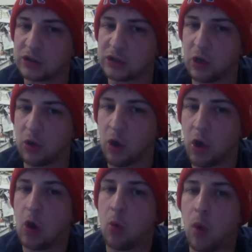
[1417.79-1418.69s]
So
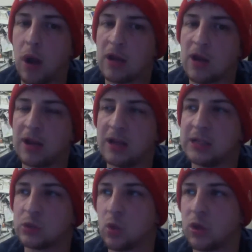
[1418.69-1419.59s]
why not at
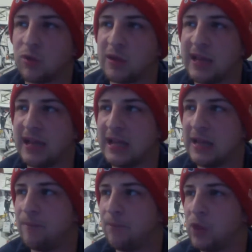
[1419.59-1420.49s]
least work with the,
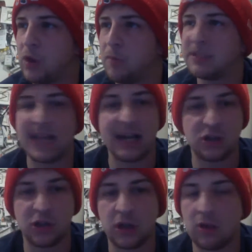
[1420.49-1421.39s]
you know,
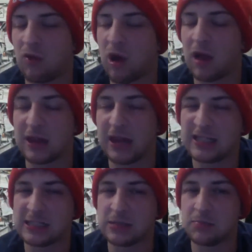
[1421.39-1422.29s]
potential and the raw
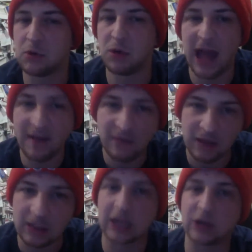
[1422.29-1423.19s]
athleticism you have in the
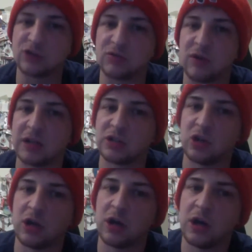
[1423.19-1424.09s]
Lakers
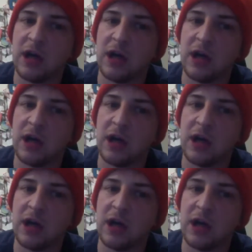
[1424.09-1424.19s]
roster,